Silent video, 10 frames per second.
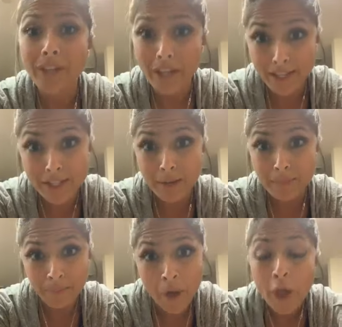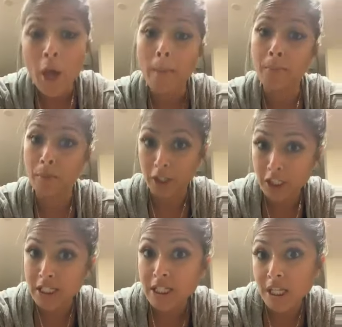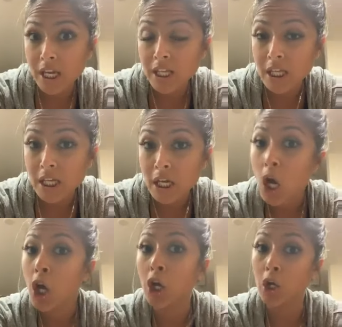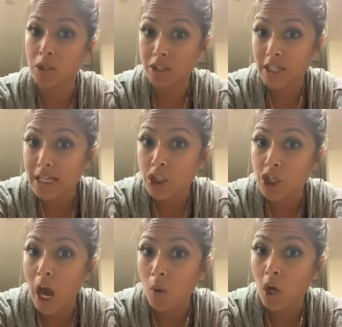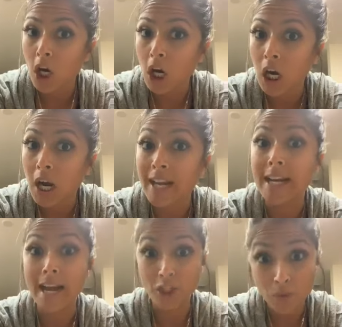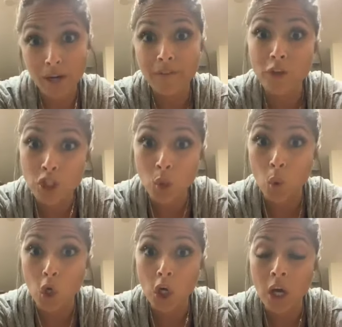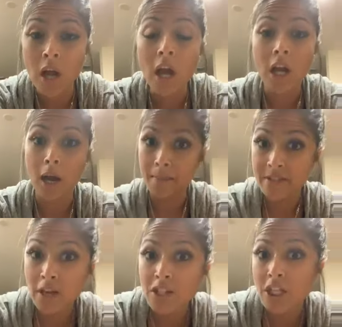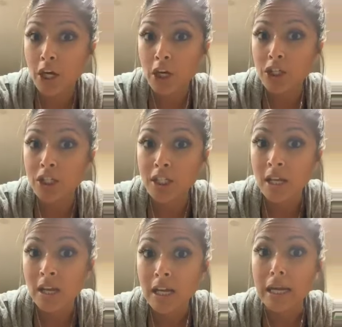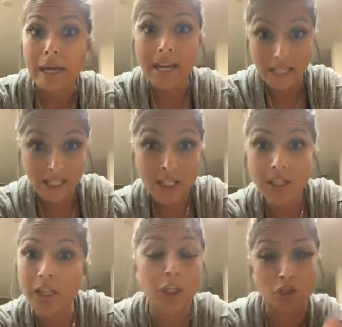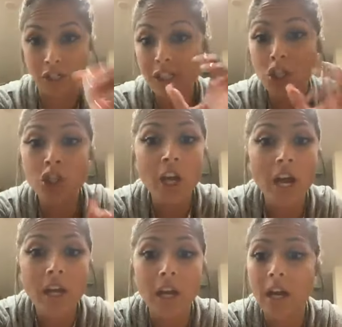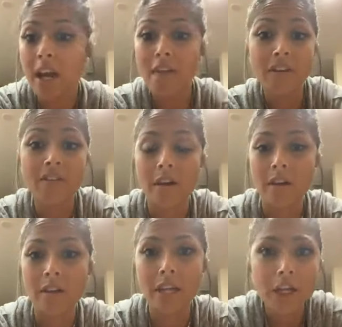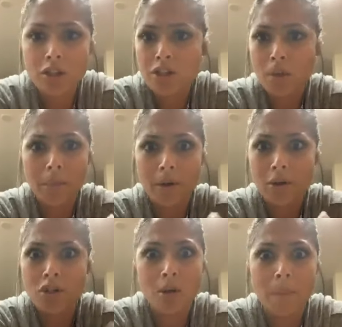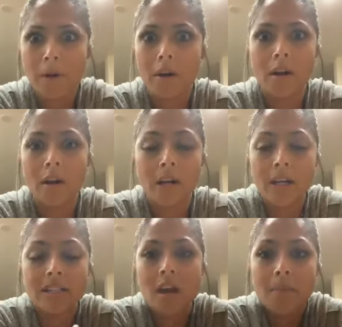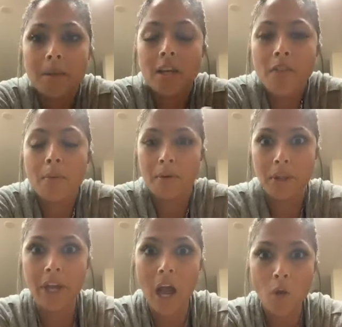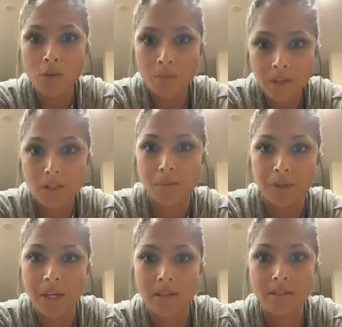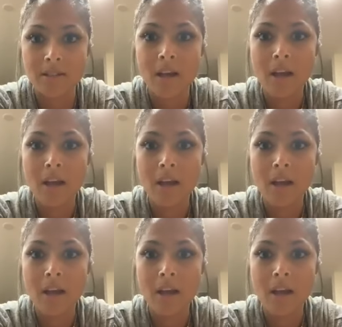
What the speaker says: Gets up, brushes his teeth, goes and takes a shower, gets ready for school, comes downstairs, eats his, like, drinks his shake and everything. Like, super, super, it's unbelievable, like, how responsible he is